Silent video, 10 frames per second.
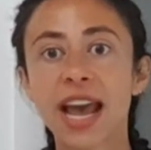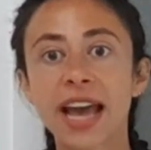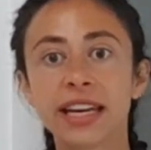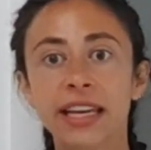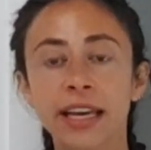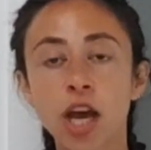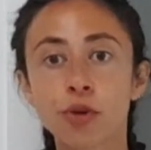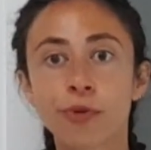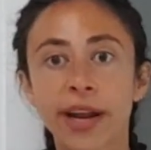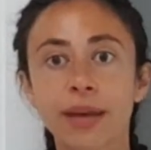any
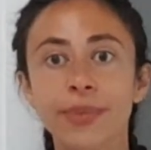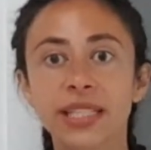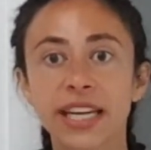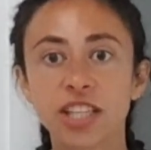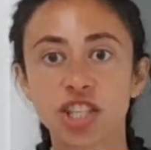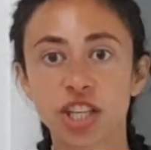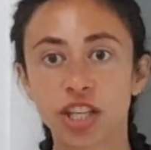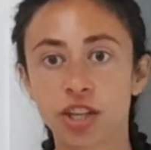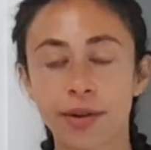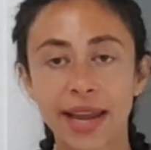recommendation,